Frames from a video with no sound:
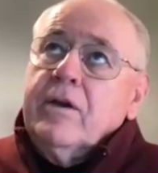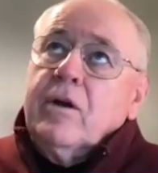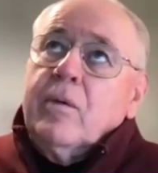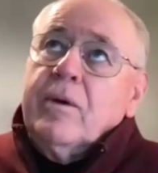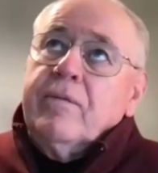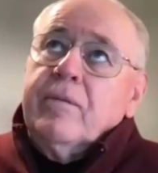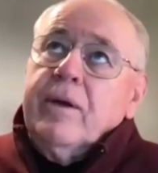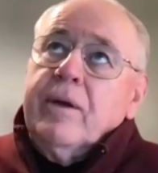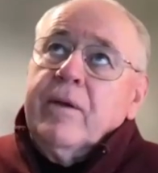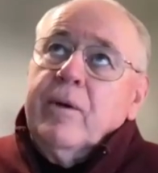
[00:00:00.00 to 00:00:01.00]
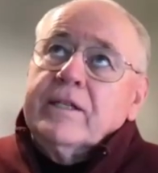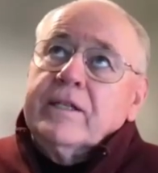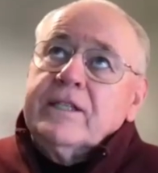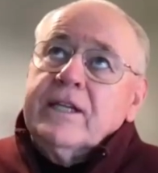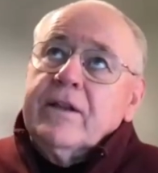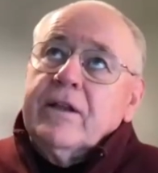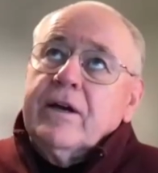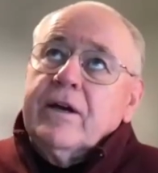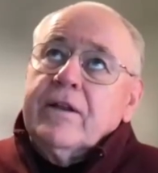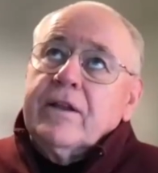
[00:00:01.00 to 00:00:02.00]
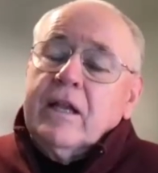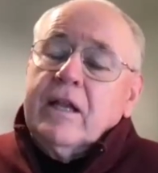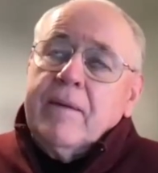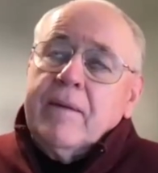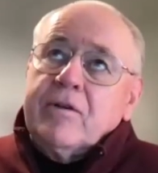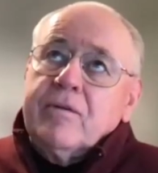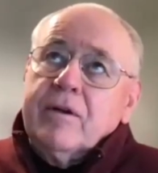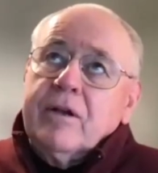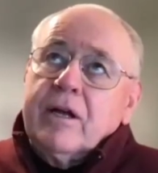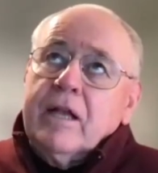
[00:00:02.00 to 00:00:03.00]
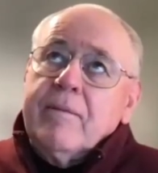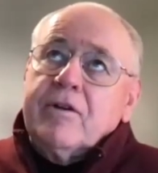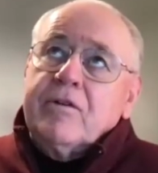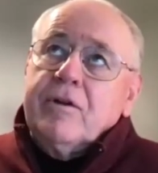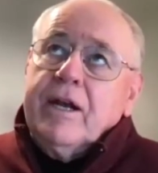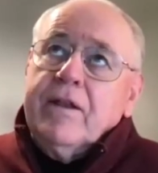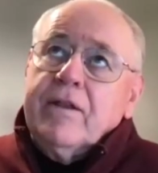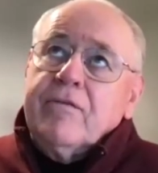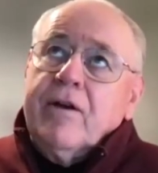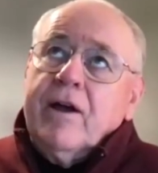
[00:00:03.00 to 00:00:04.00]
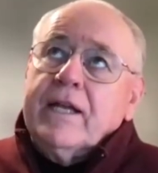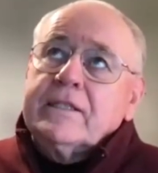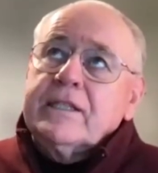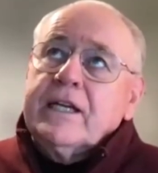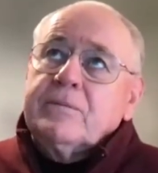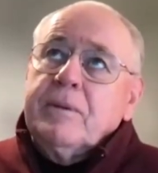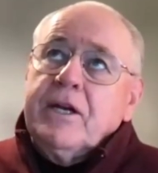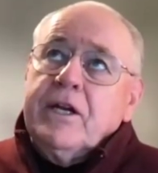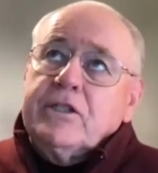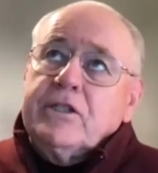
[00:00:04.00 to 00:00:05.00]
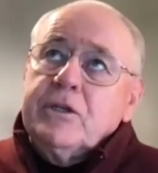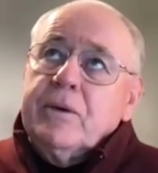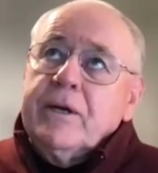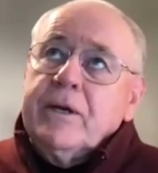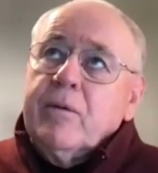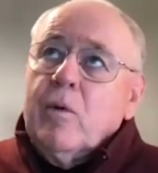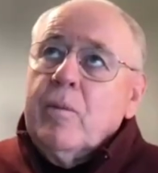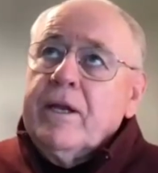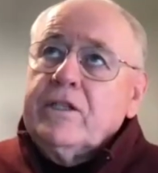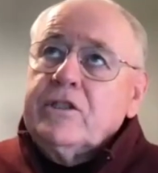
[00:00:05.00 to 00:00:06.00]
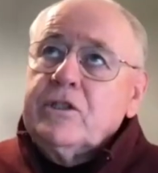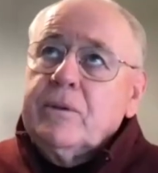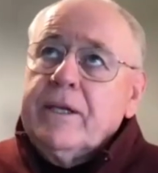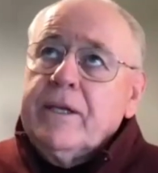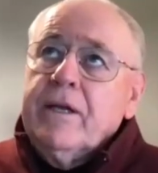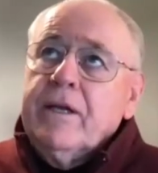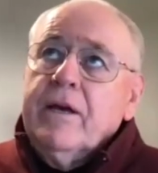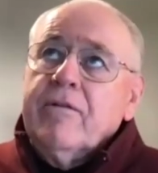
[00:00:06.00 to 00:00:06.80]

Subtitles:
we can see in the climate treaty that financing has been an issue, and it will be an issue in